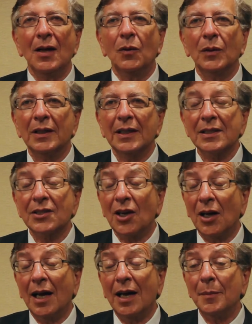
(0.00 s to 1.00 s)
Well, let's
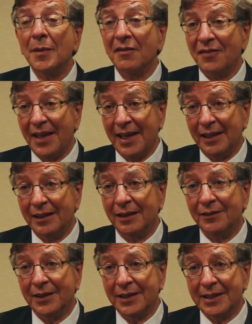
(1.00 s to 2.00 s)
start. I'm a fan
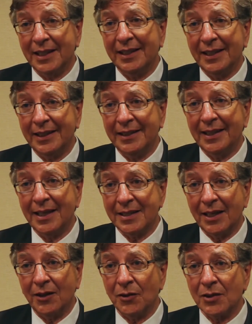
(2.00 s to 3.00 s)
of the 10 ADA
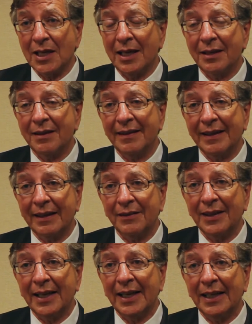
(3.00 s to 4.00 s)
centers. I think
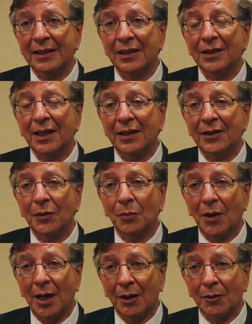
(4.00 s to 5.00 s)
that a lot of the
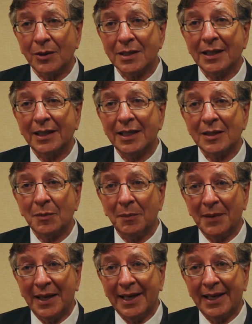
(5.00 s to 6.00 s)
progress that has been
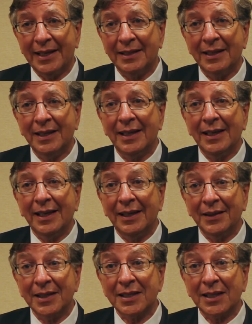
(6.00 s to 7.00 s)
made
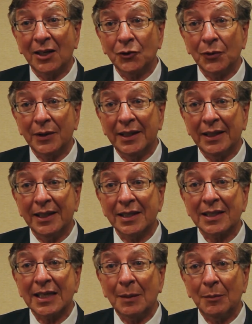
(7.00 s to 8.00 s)
in this country
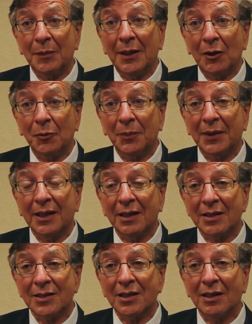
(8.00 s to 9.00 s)
has come about
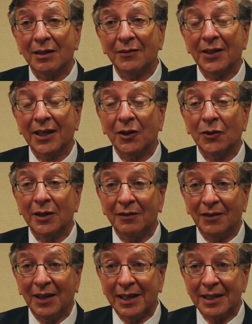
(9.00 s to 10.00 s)
because of the good
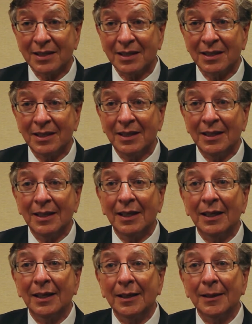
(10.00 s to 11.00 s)
advice
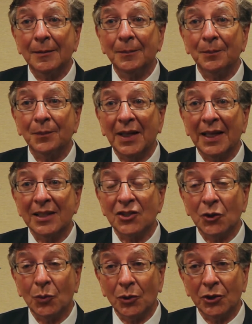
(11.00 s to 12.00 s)
and
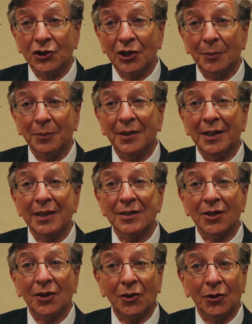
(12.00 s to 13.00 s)
stewardship that's
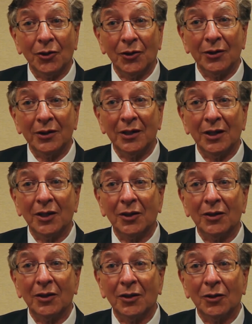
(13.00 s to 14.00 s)
occurred
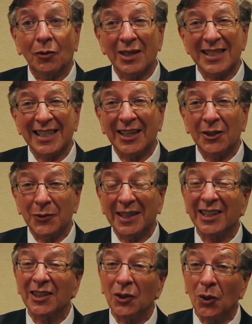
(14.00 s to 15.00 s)
across the country
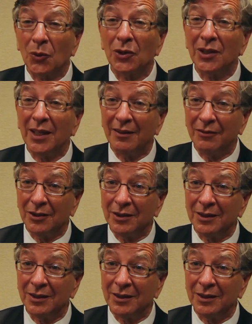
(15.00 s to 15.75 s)
at the local level.